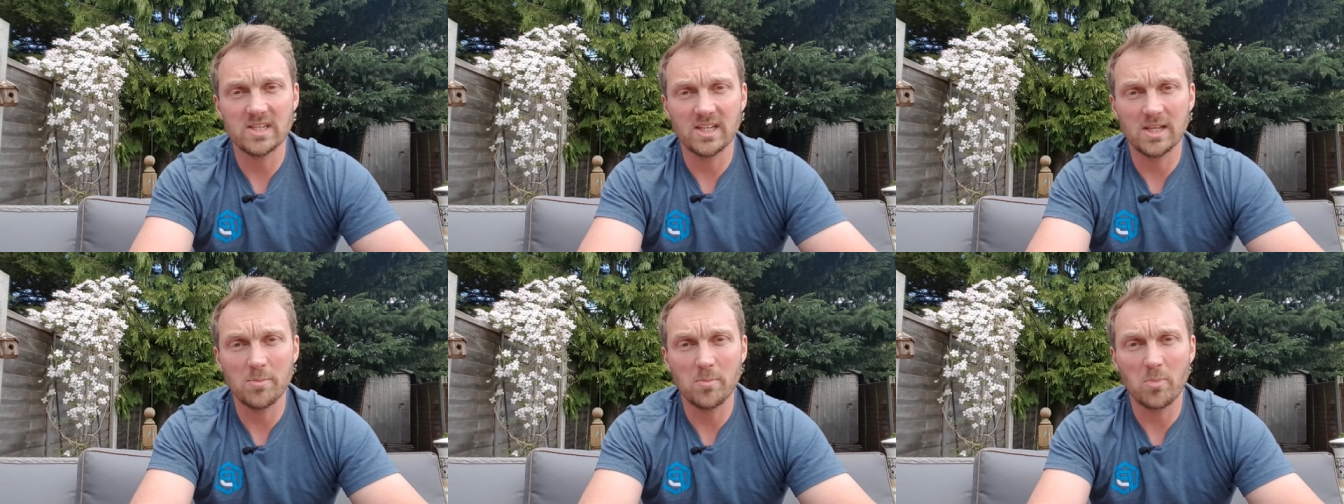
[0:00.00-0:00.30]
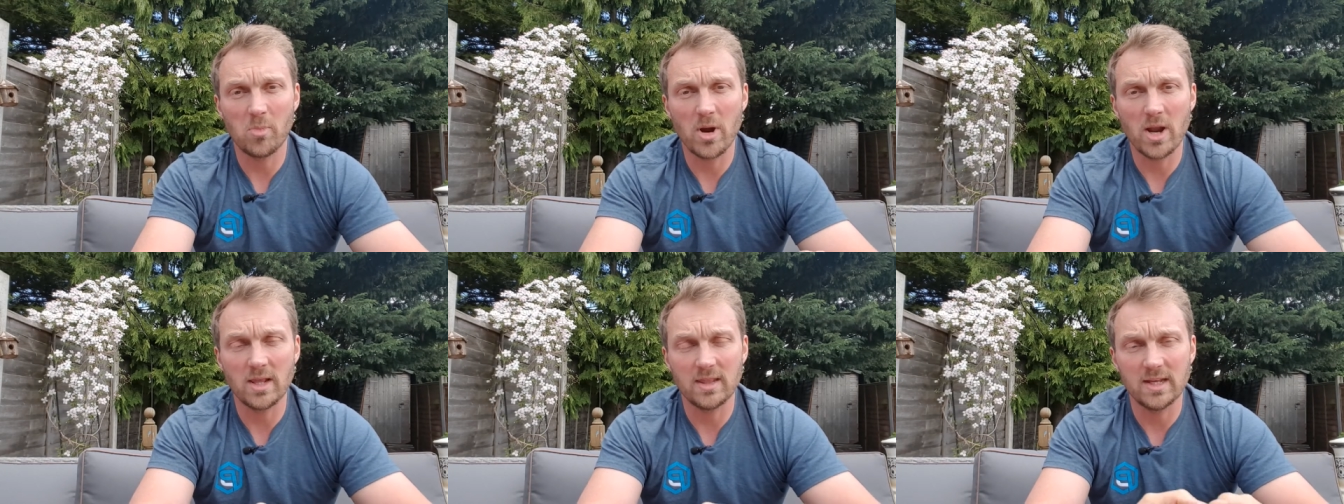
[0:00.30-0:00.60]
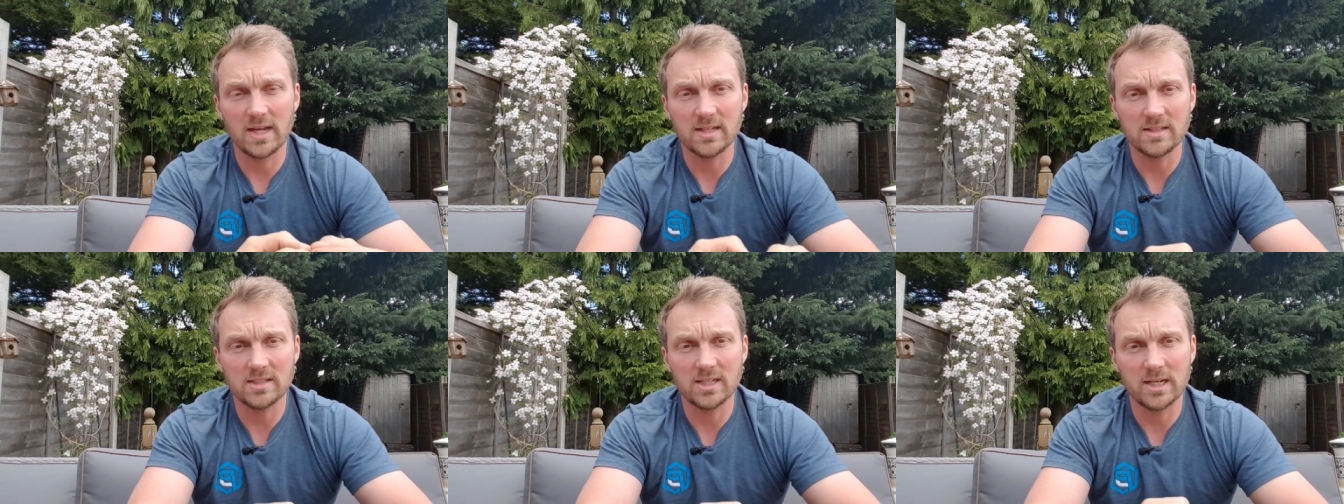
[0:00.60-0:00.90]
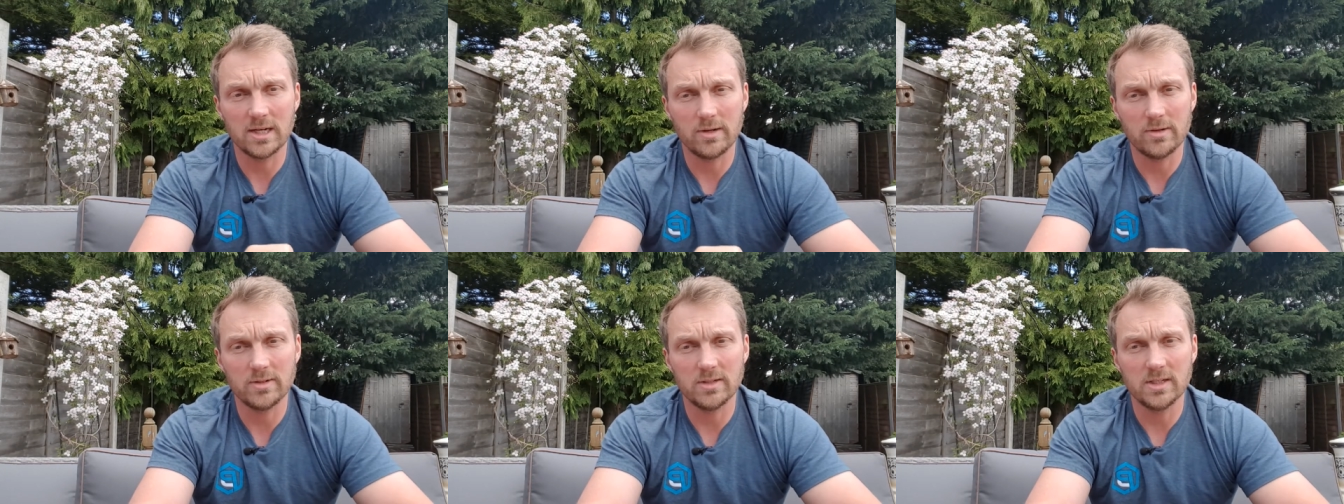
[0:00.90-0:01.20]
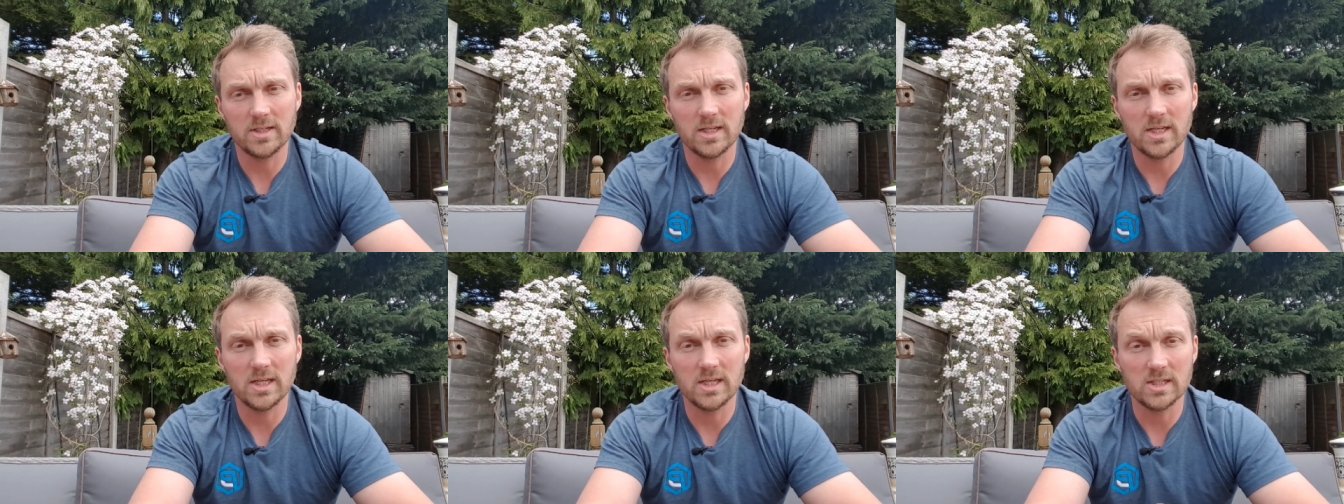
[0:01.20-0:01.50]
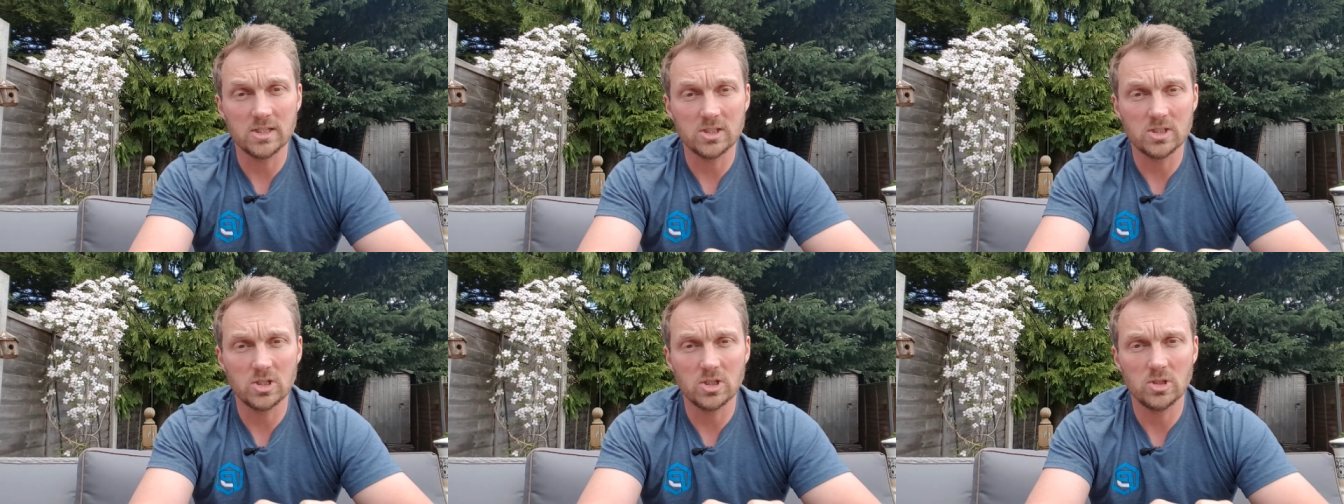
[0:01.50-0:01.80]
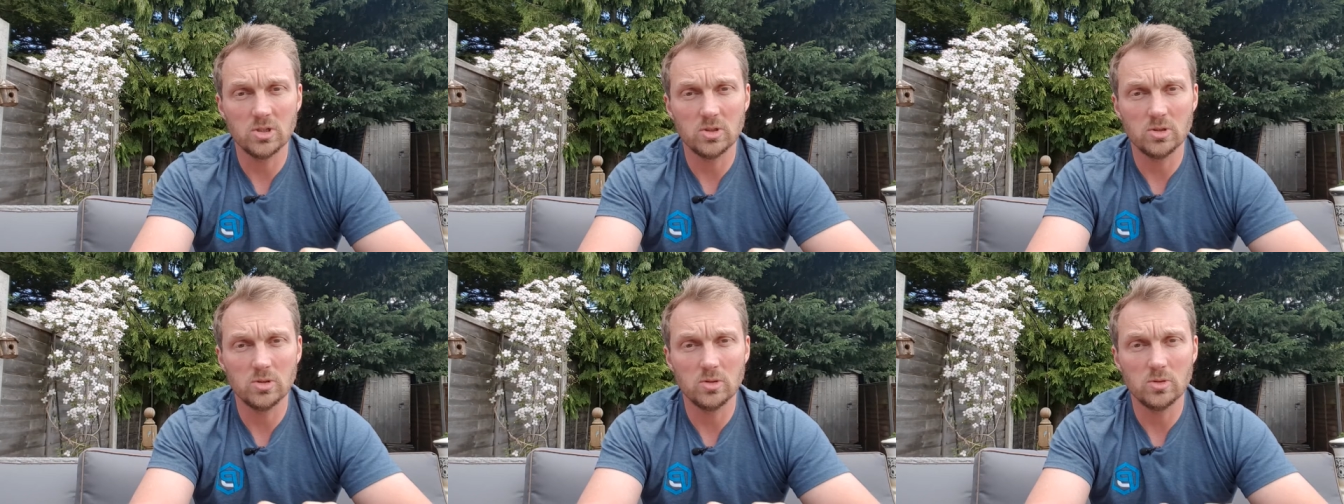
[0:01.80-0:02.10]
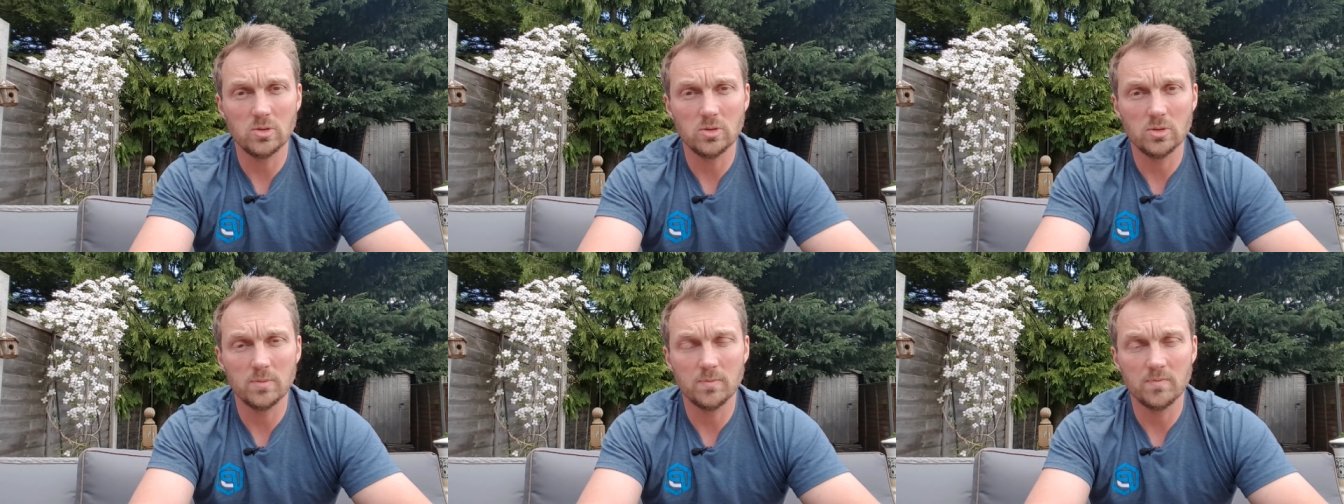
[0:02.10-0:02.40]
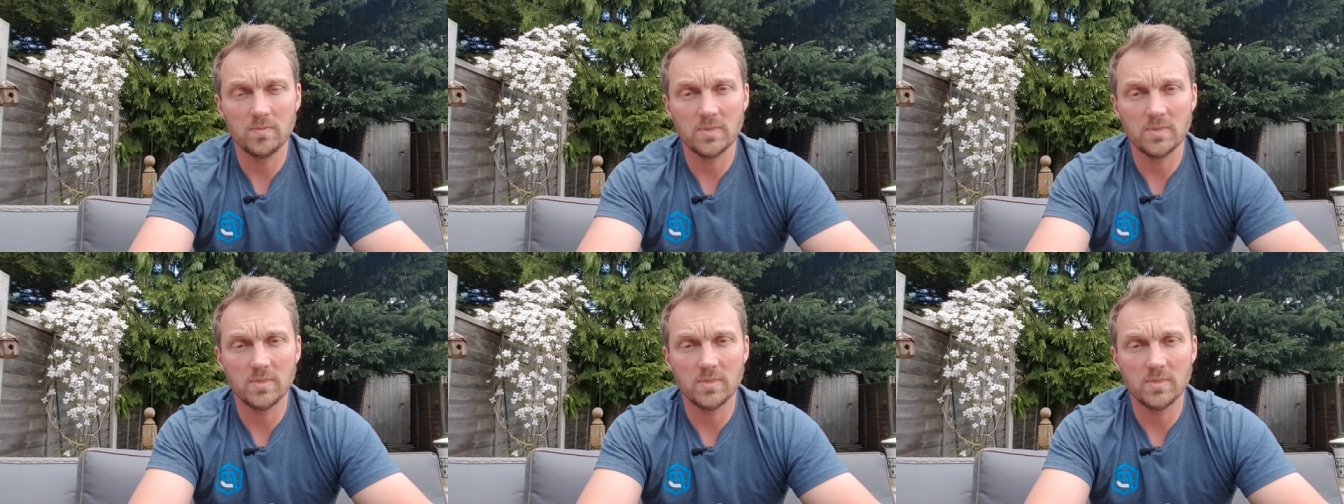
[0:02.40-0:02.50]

I then break that down into